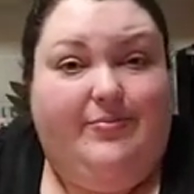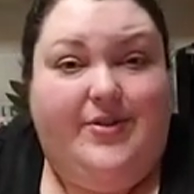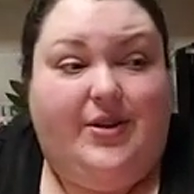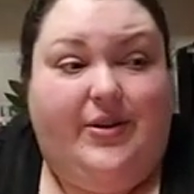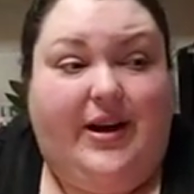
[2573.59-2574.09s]

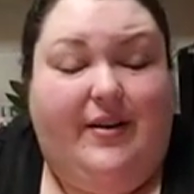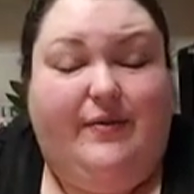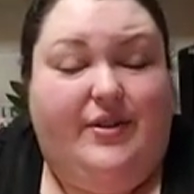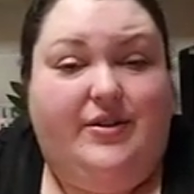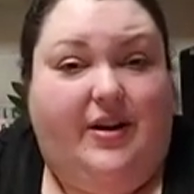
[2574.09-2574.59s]
So
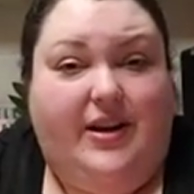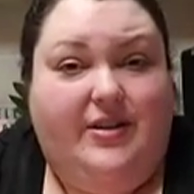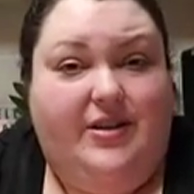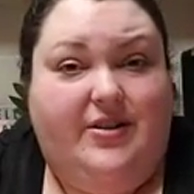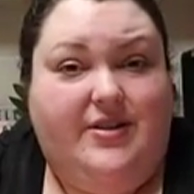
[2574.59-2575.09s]
have fun
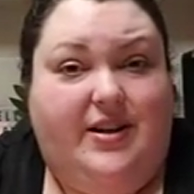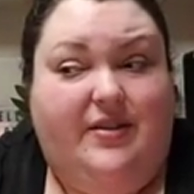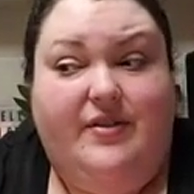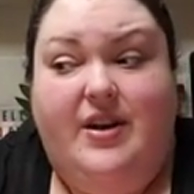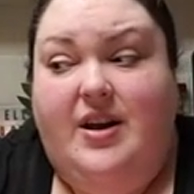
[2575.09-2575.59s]
talking to yourself.